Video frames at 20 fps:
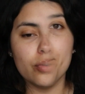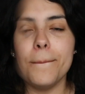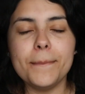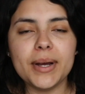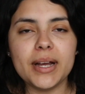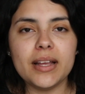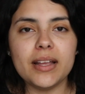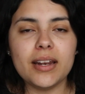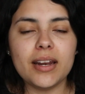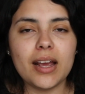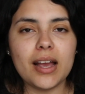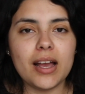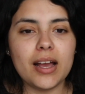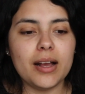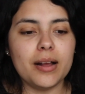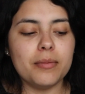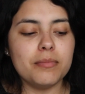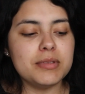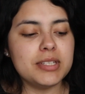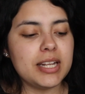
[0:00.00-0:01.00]
But
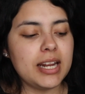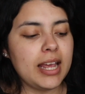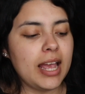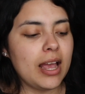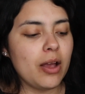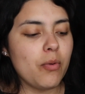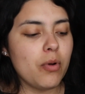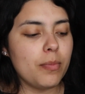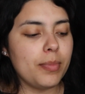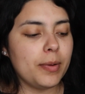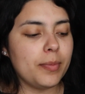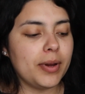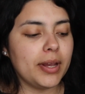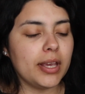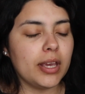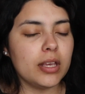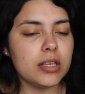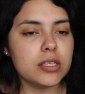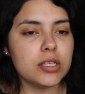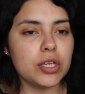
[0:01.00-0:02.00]
today I will be
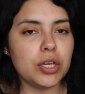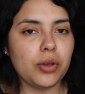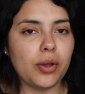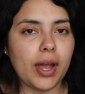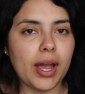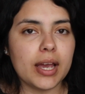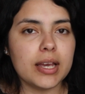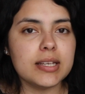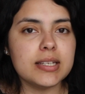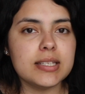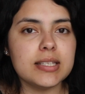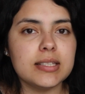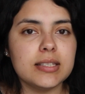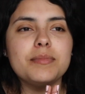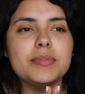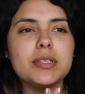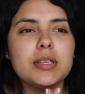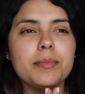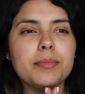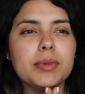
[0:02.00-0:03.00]
bringing to you guys
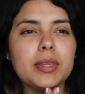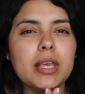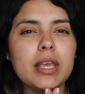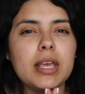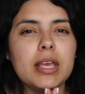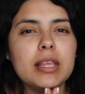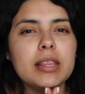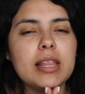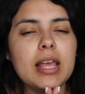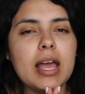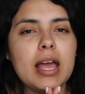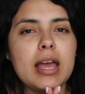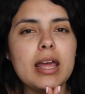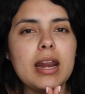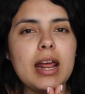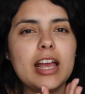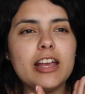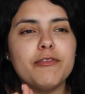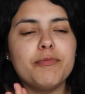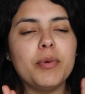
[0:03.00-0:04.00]
something
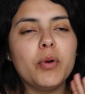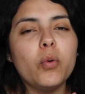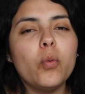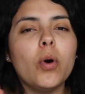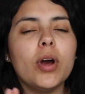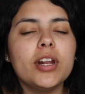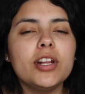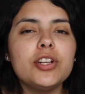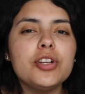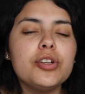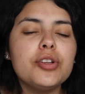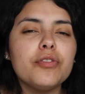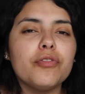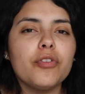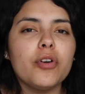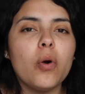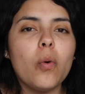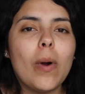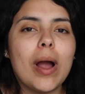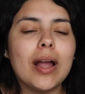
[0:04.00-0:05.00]
that I've been wanting to do
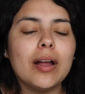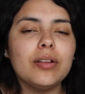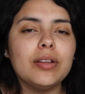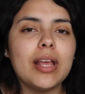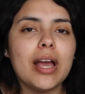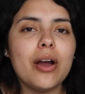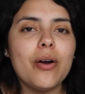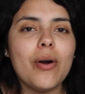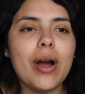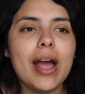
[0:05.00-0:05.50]
for a while now.